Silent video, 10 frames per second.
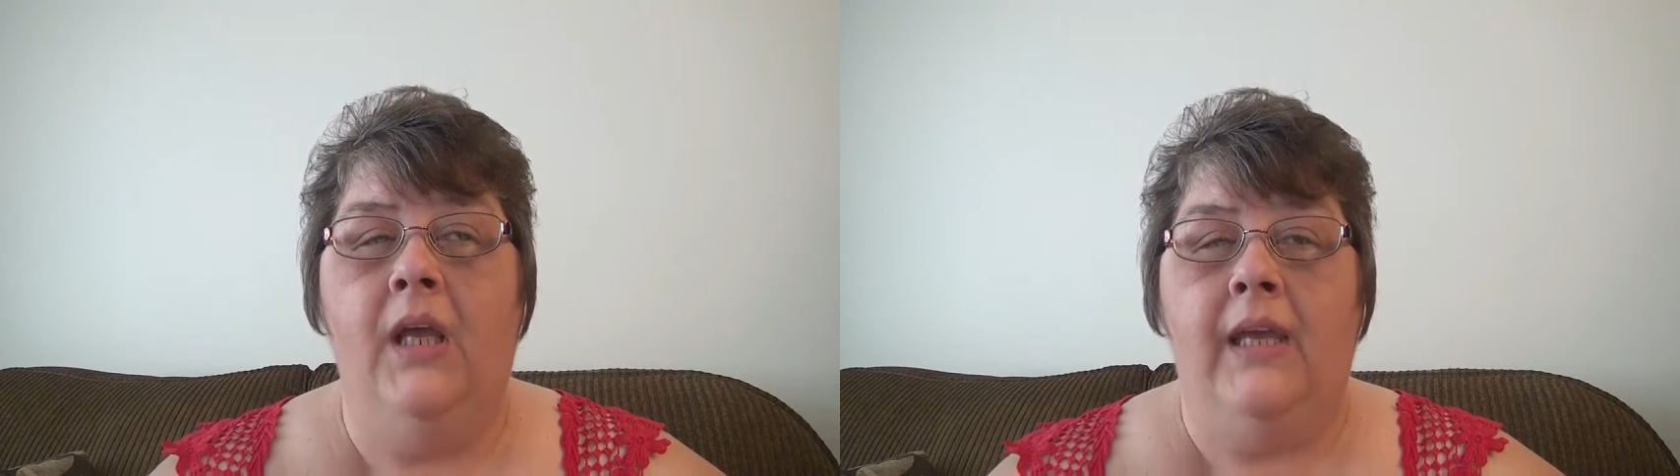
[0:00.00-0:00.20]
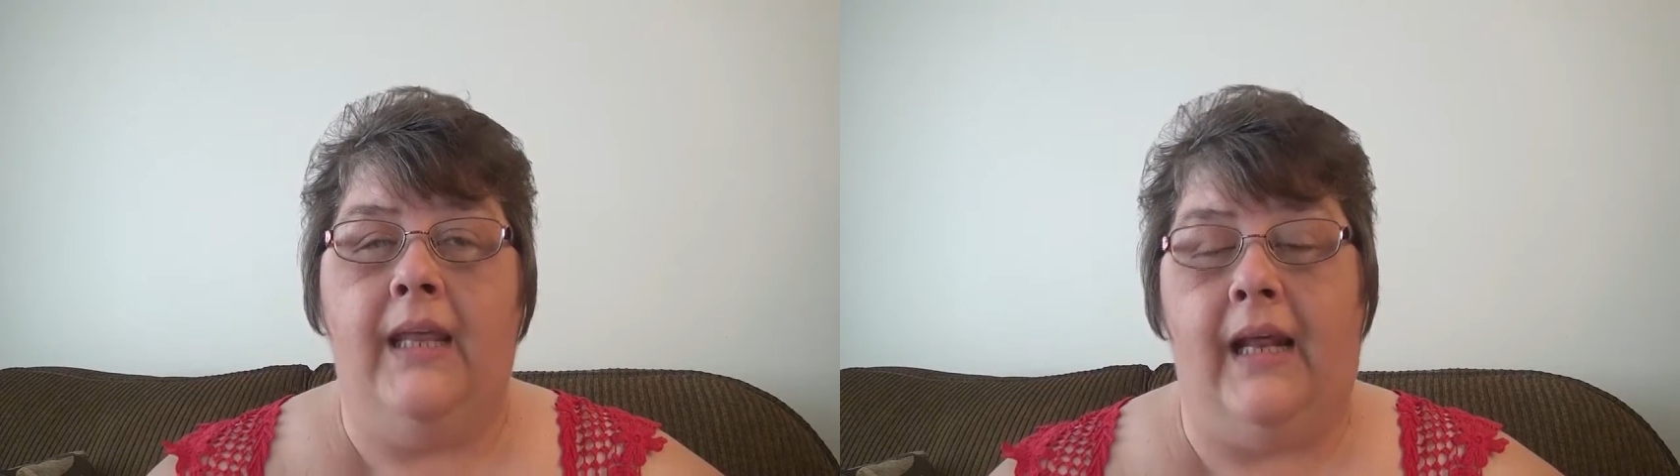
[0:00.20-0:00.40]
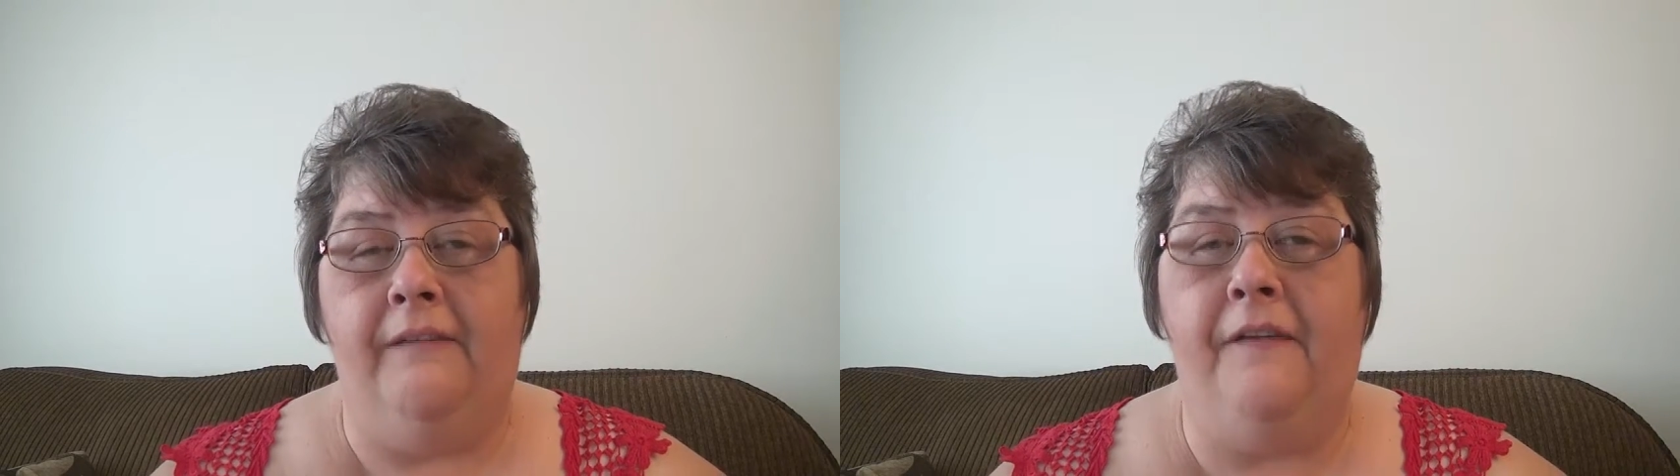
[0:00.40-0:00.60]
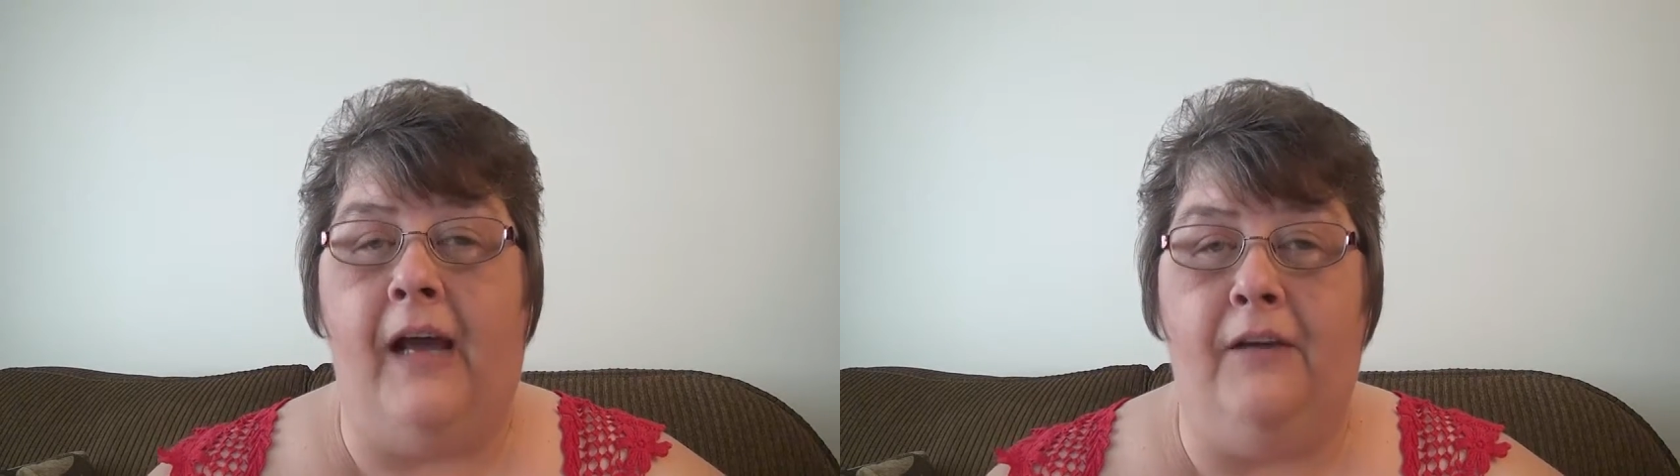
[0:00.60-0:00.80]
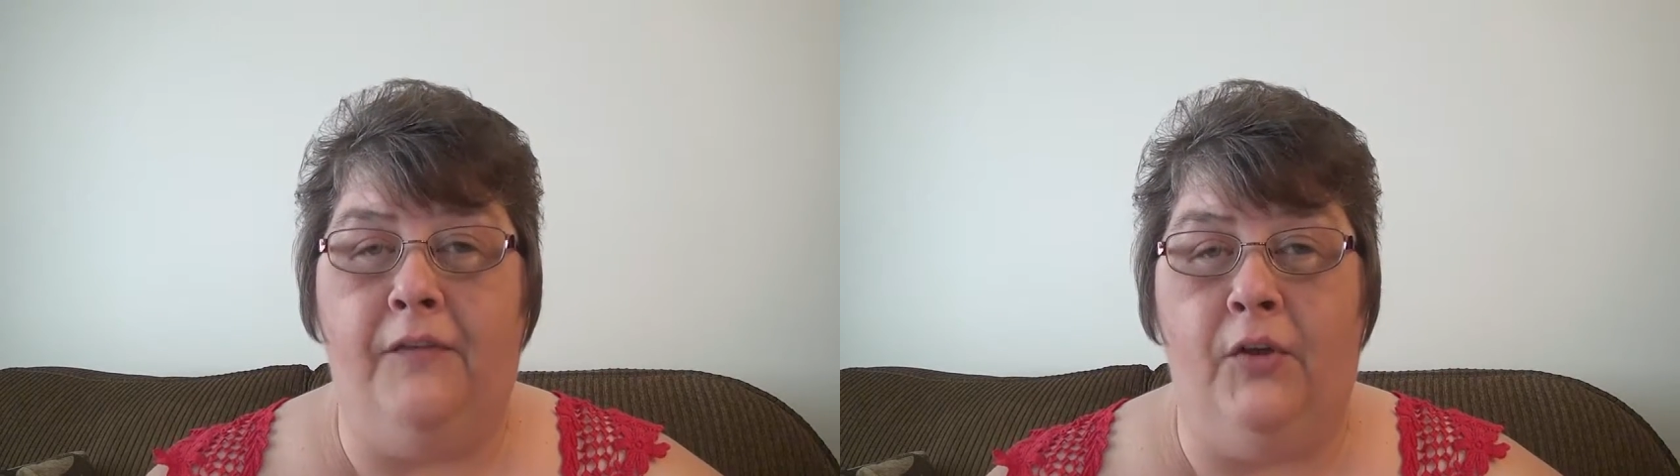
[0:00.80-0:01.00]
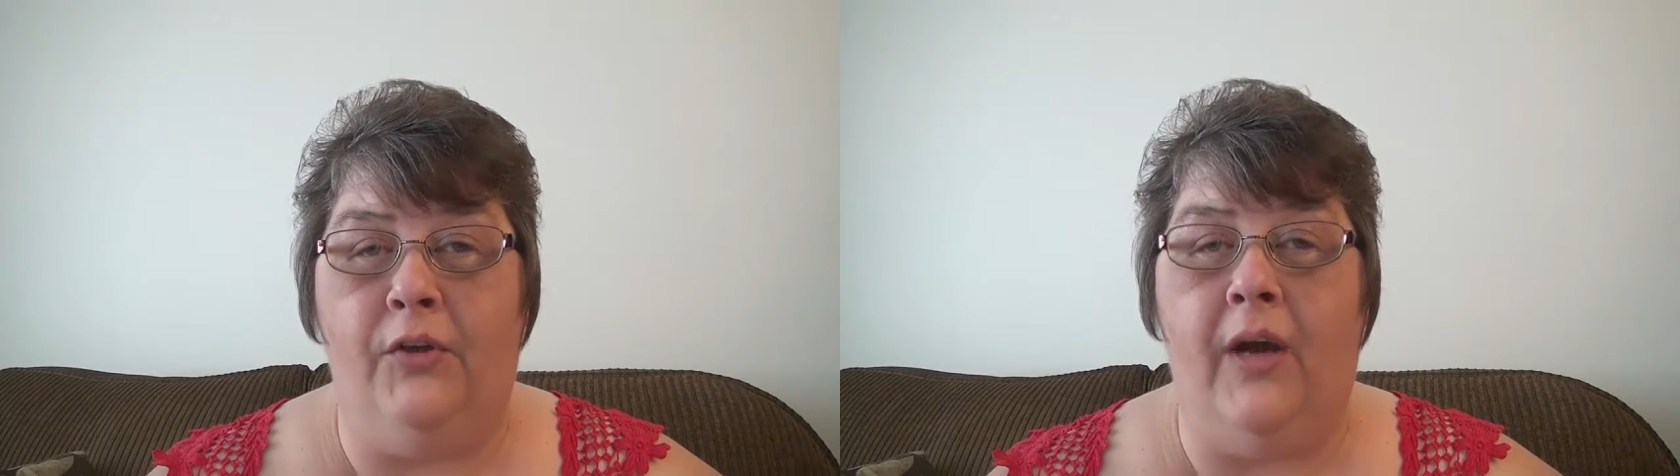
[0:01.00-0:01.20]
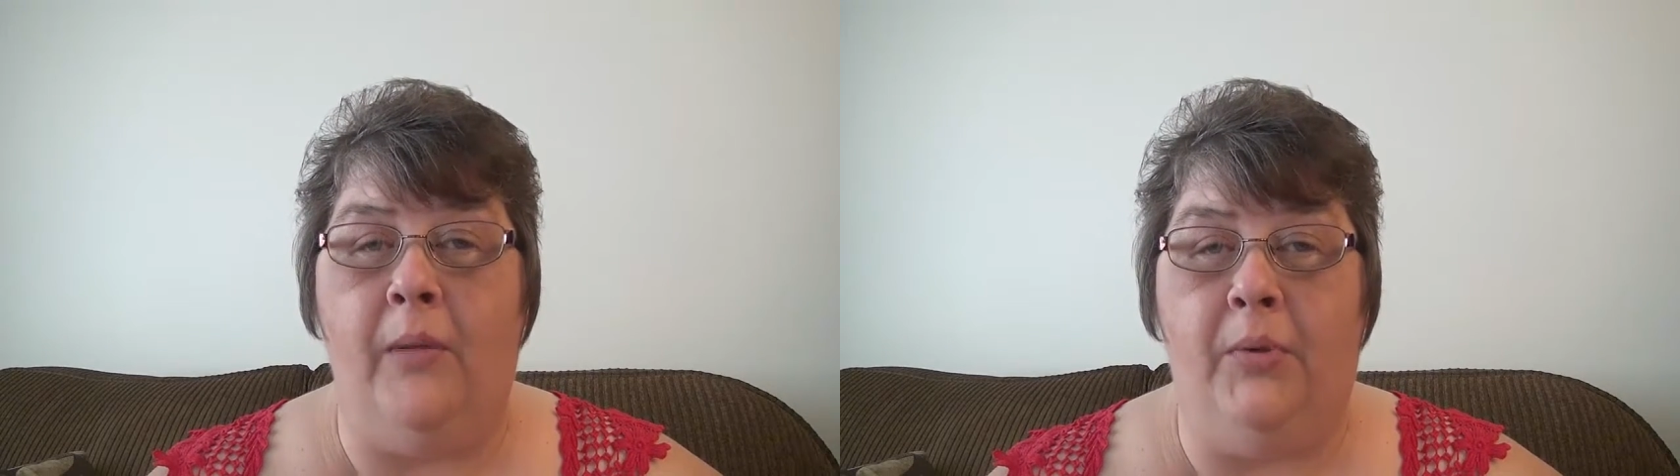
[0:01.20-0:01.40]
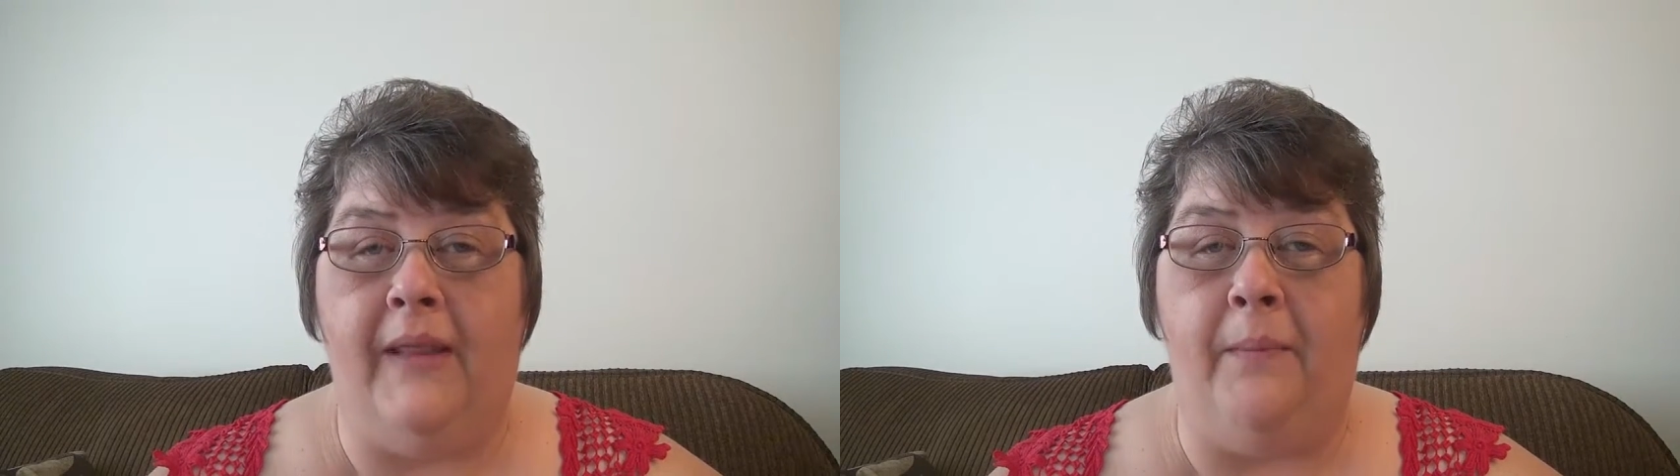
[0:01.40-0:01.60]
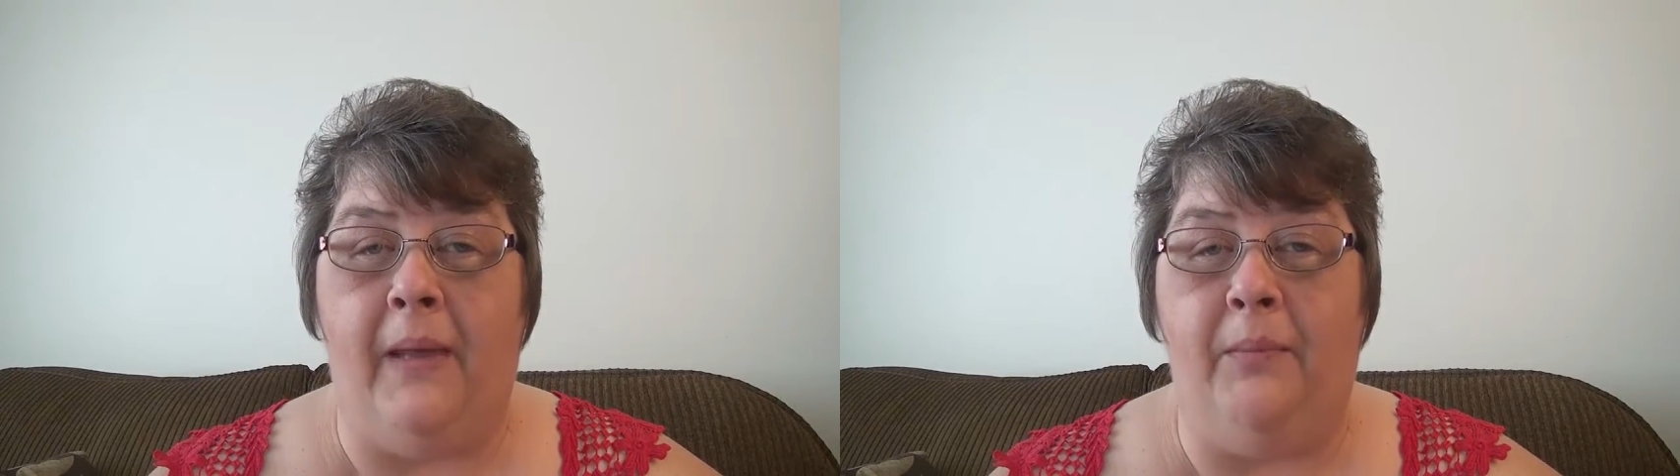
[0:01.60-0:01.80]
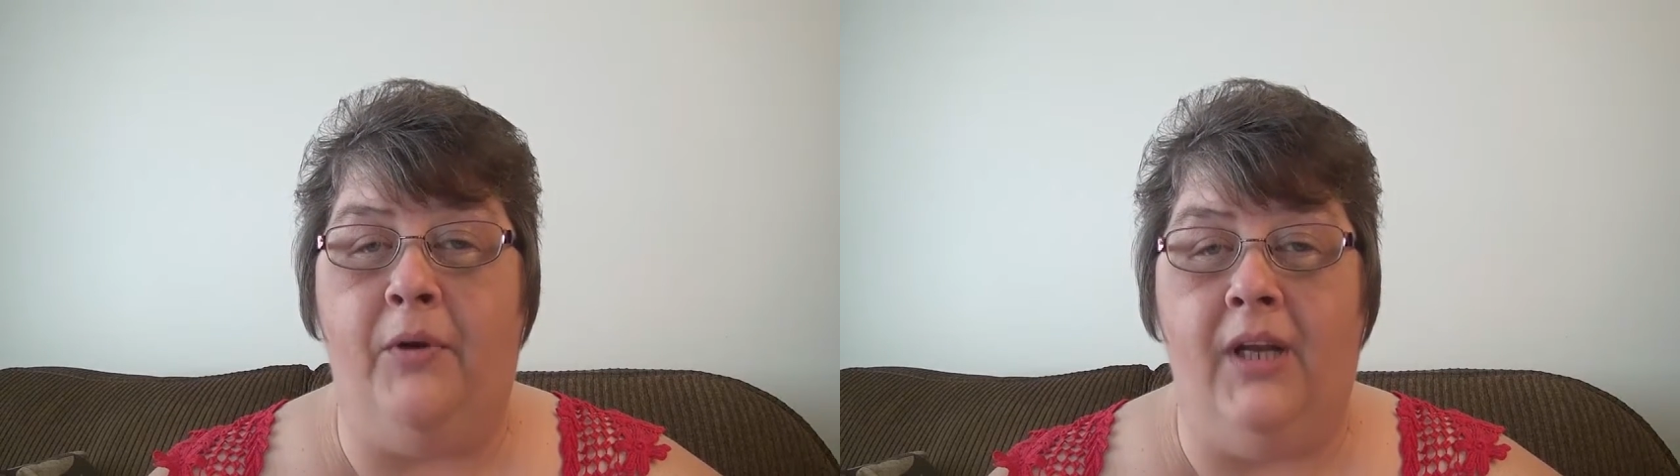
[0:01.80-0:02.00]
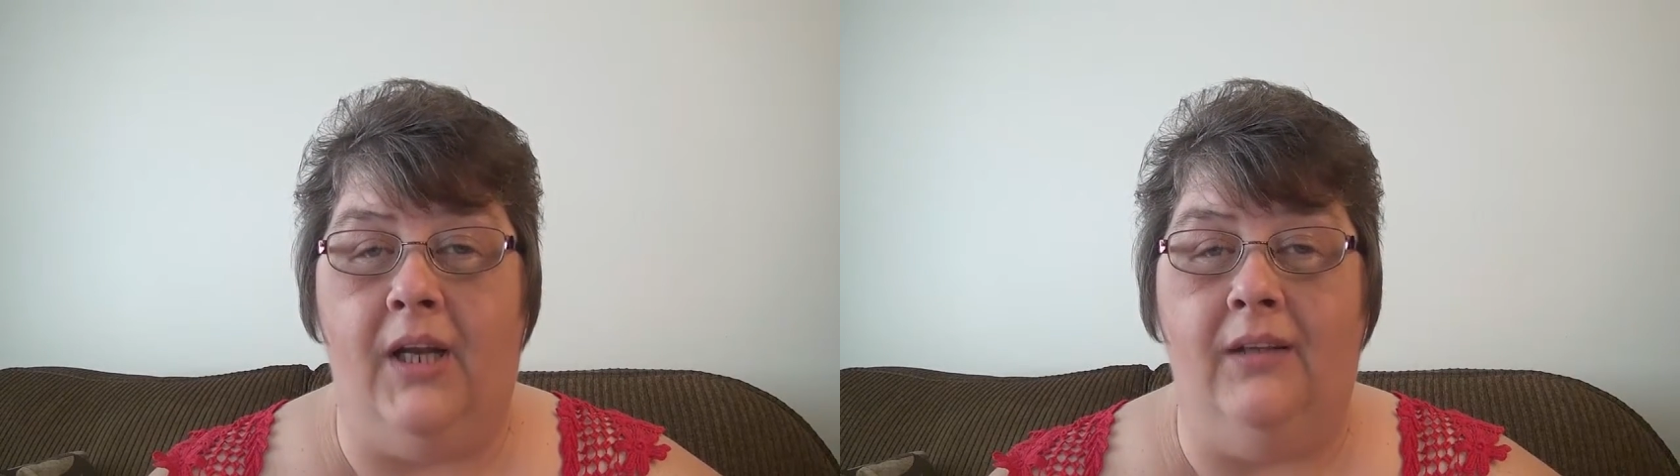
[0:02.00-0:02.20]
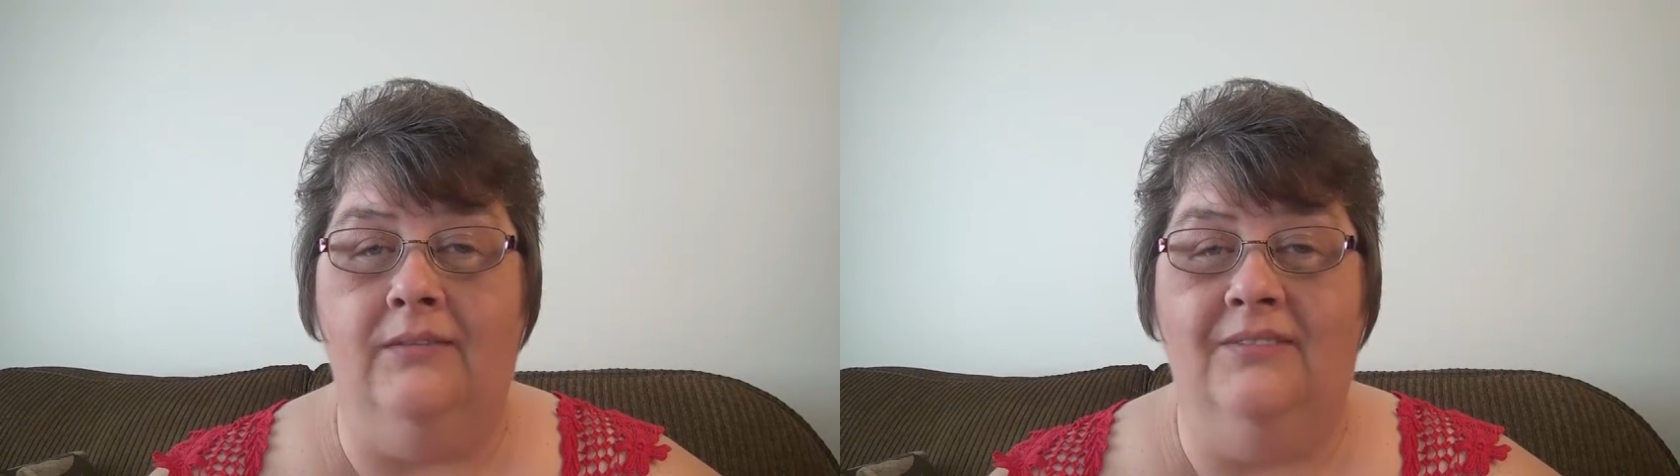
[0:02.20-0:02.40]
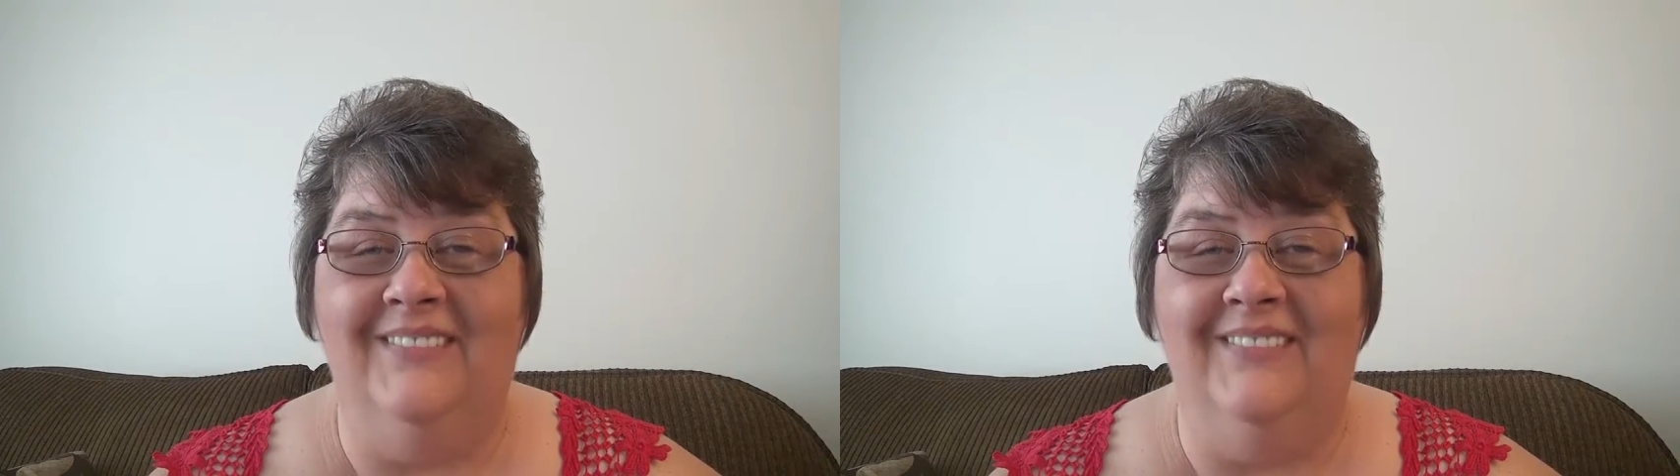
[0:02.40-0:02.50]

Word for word: Get out a file folder and put that paper in it.